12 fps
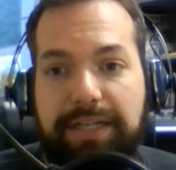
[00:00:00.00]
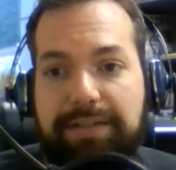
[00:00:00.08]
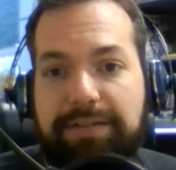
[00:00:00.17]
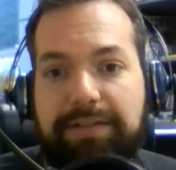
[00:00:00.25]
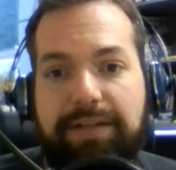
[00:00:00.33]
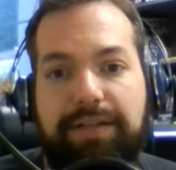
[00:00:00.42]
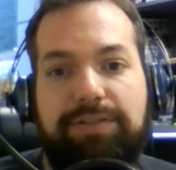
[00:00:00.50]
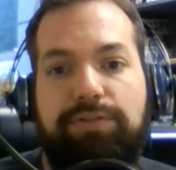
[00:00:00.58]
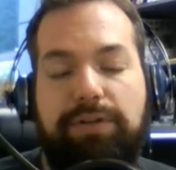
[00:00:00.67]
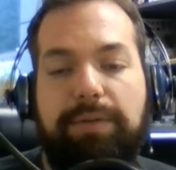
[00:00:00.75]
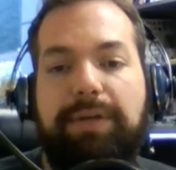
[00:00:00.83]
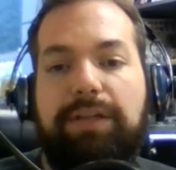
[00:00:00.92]

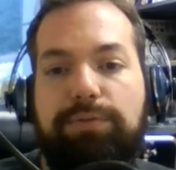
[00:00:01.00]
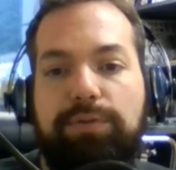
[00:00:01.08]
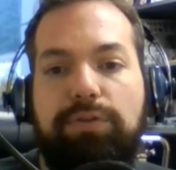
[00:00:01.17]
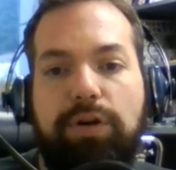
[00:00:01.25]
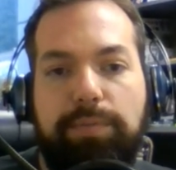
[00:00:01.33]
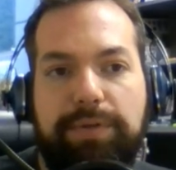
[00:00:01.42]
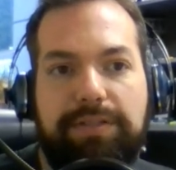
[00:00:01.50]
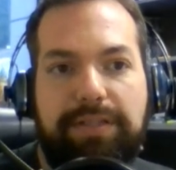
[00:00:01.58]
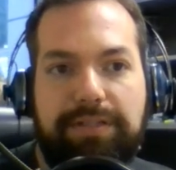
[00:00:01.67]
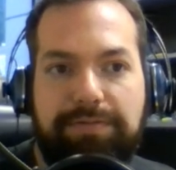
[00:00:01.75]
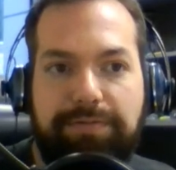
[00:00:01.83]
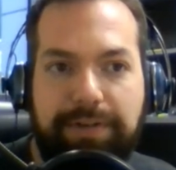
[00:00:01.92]
Streaming through Chrome
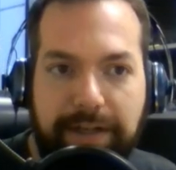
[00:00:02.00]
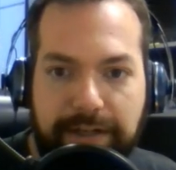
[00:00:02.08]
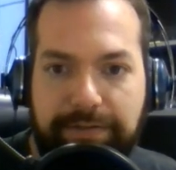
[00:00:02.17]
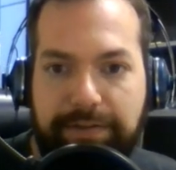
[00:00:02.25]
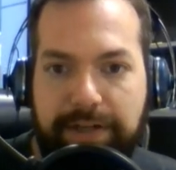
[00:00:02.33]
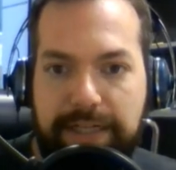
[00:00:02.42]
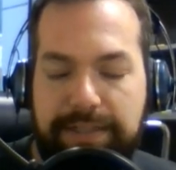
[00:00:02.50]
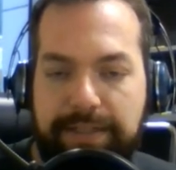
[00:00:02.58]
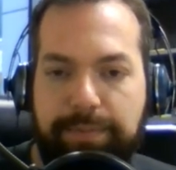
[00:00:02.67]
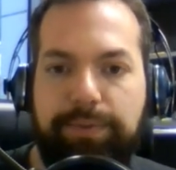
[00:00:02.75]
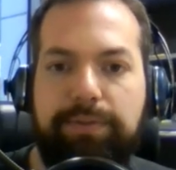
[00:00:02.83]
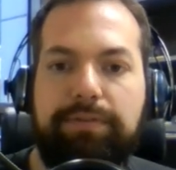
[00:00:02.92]
is very, very
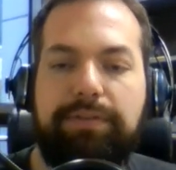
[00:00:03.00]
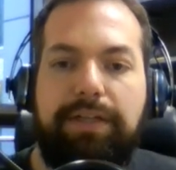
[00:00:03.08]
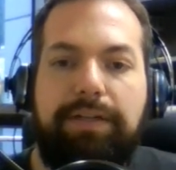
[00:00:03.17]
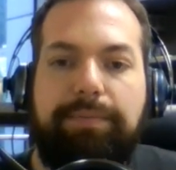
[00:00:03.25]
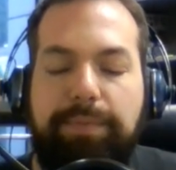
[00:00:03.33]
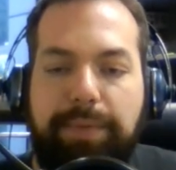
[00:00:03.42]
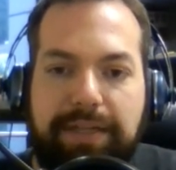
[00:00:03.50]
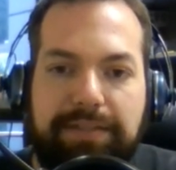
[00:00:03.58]
simple. It makes